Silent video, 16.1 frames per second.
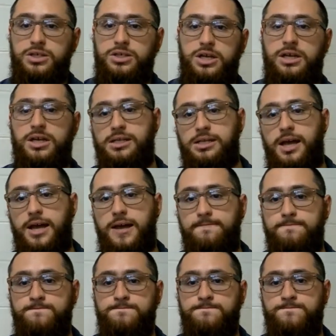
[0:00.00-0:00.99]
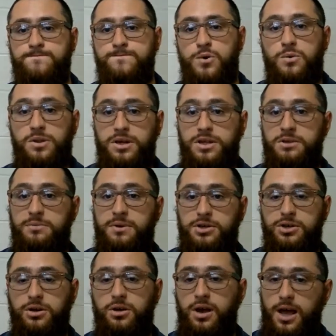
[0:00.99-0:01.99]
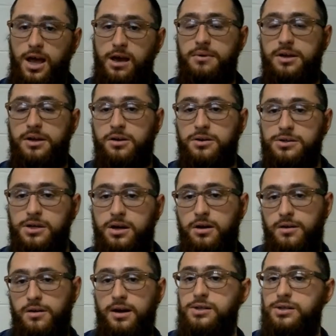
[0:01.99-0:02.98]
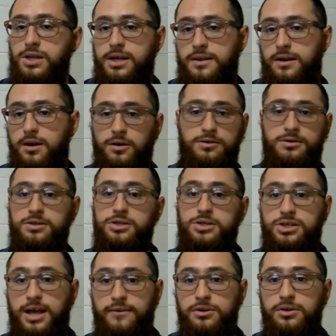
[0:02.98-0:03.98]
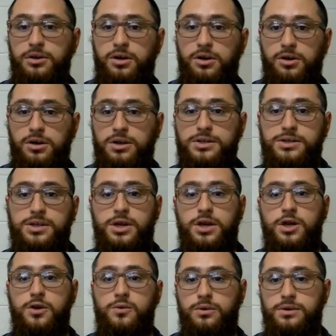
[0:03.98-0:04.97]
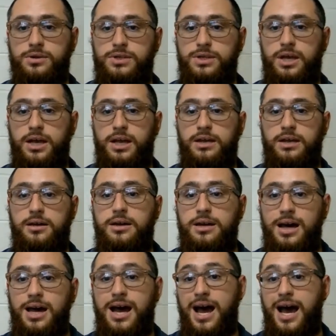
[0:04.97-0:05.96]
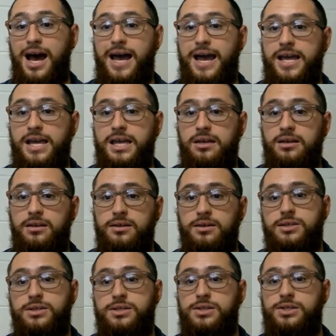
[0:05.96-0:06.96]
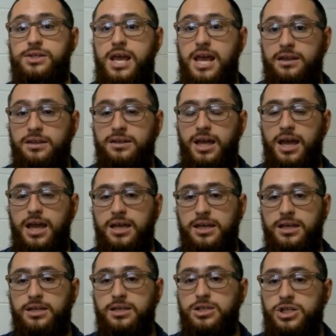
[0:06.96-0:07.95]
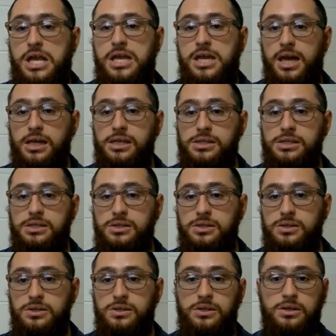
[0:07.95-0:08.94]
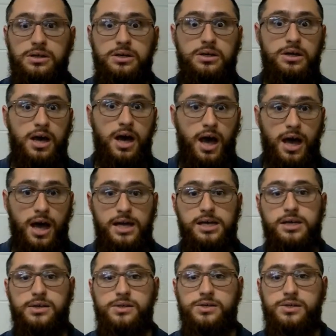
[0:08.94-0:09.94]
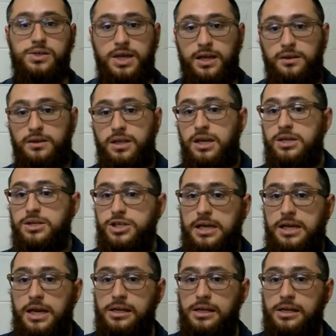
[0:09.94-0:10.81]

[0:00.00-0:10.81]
We look at that, we say like, ¿Cuántas chicas hay? Well, we look at the picture, how many girls are there? Say there are 7 girls. We'll say, hay 7 chicas.